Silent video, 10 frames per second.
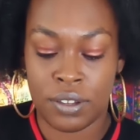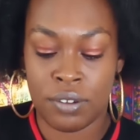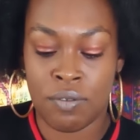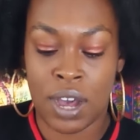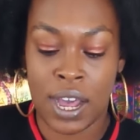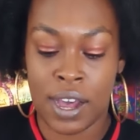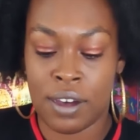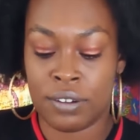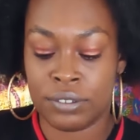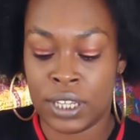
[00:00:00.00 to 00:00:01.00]

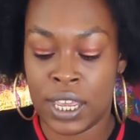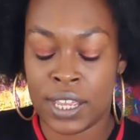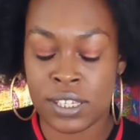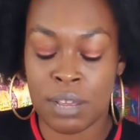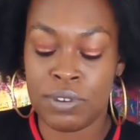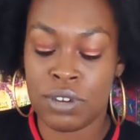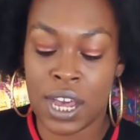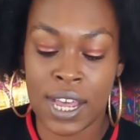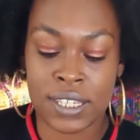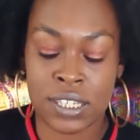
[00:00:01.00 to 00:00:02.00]
Wow. Yeah, some of you
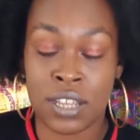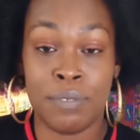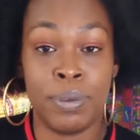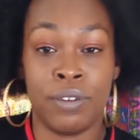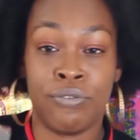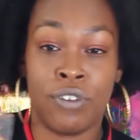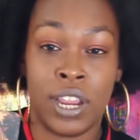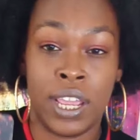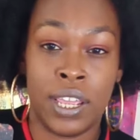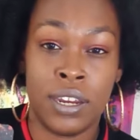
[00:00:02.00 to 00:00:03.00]
guys, this could be a
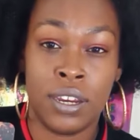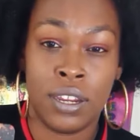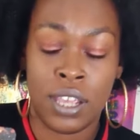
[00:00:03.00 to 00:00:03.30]
friend.